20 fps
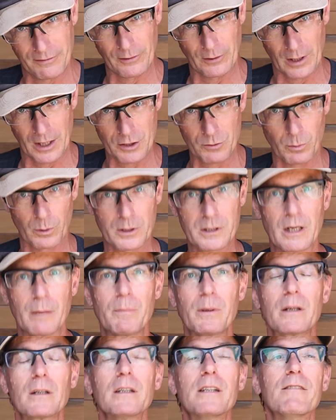for us. We're
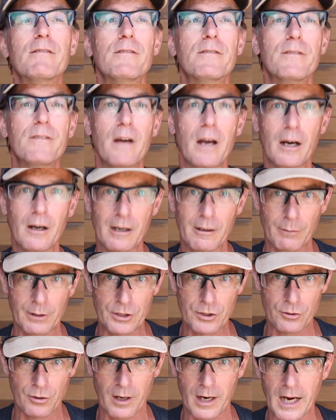typically very
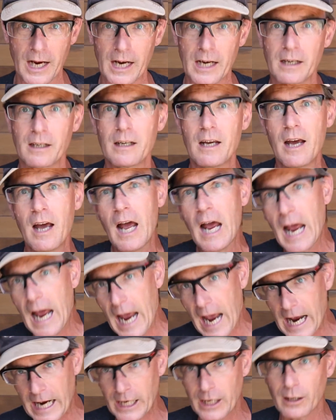restrained,
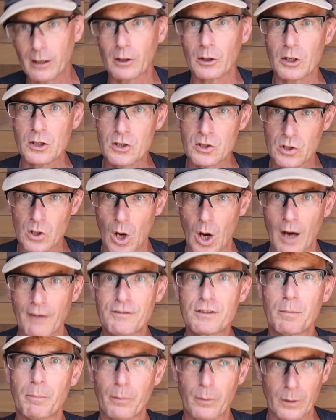angular,
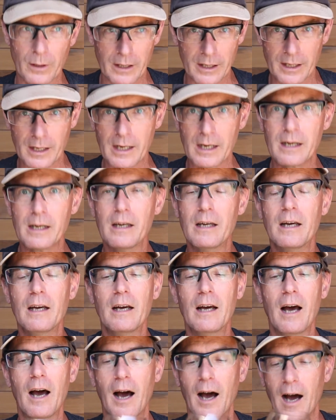soft, pretty.
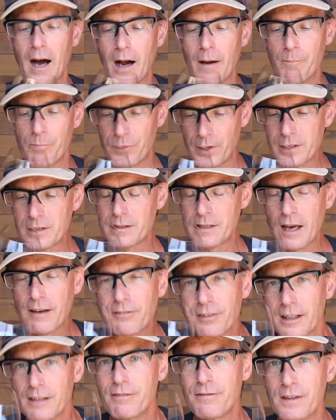This
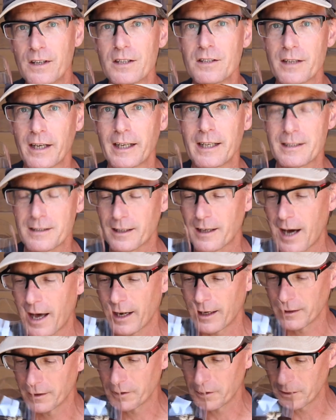definitely feels like it's
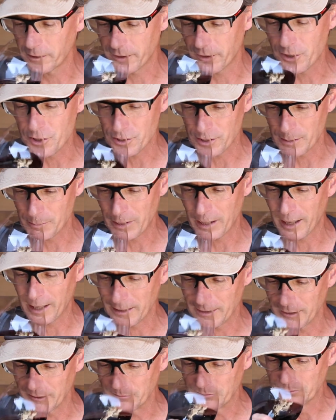got a little energy
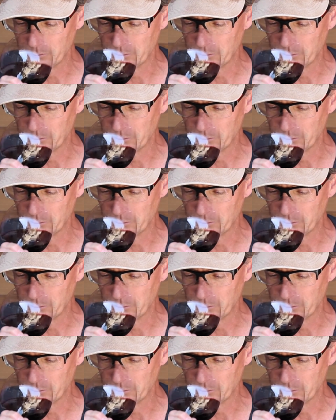behind it.